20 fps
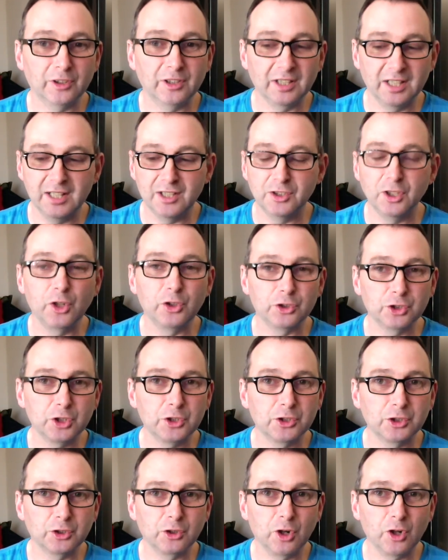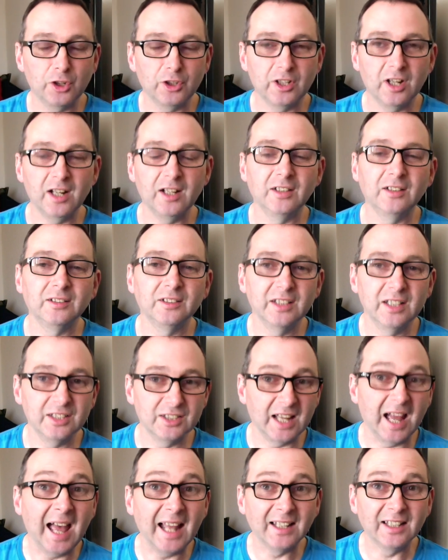He's not just a crocodile,
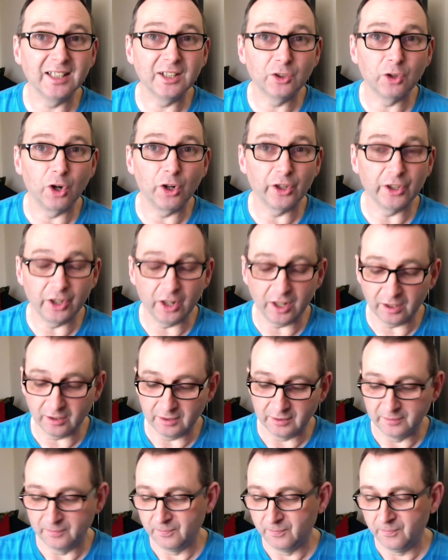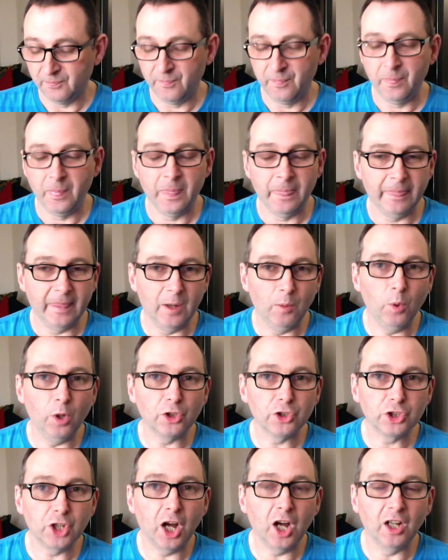he's a handy crocodile. Now
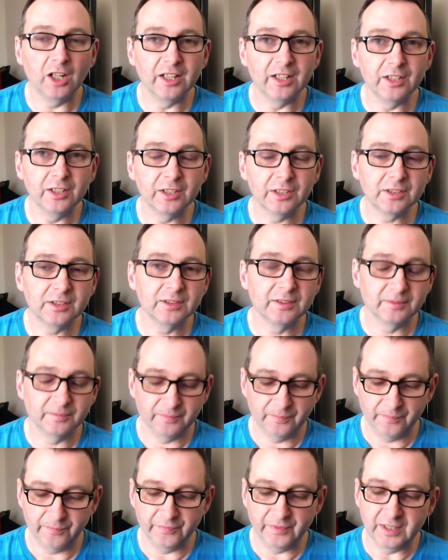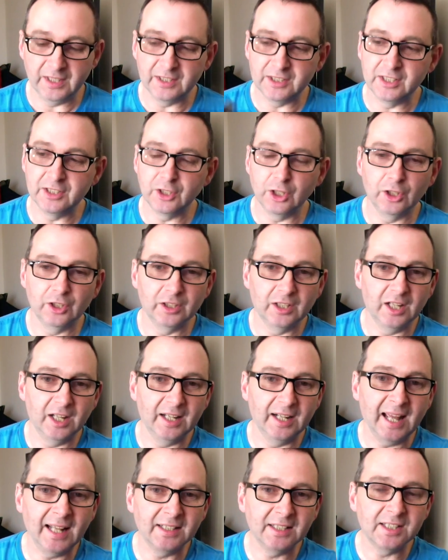what Charlie does is he's got
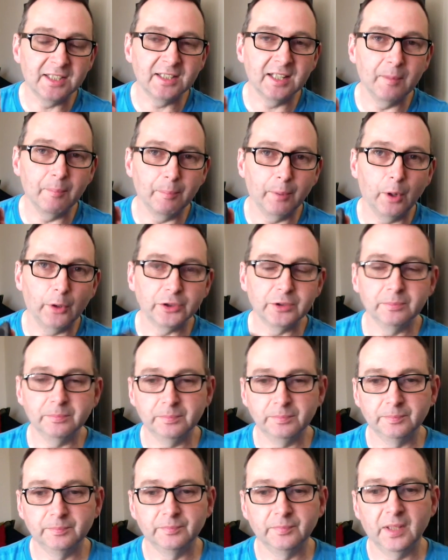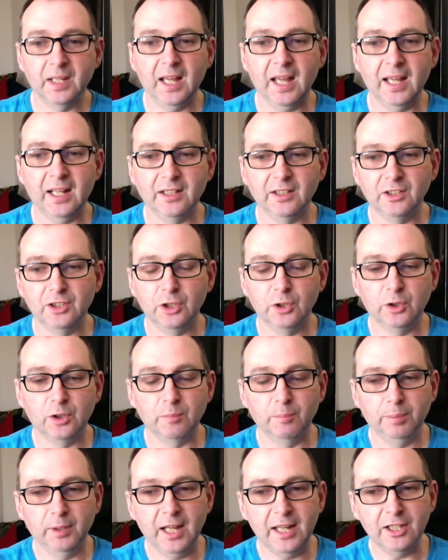an anti-slip bottom and you
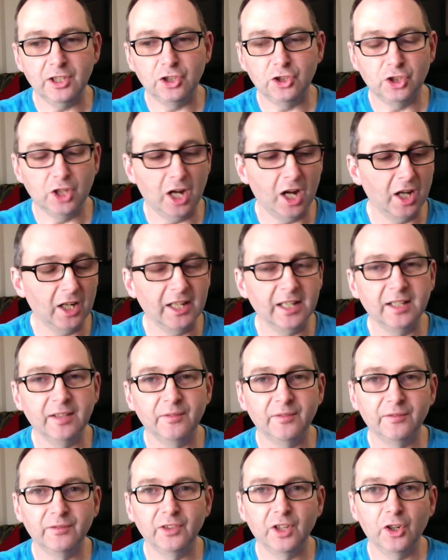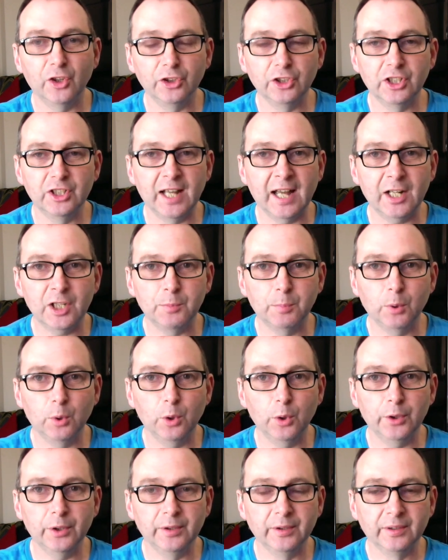can place Charlie on your
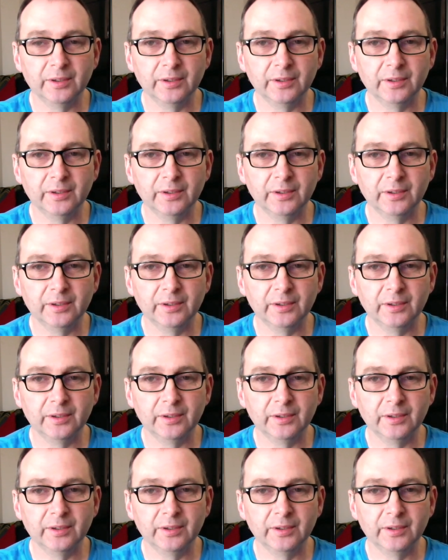dashboard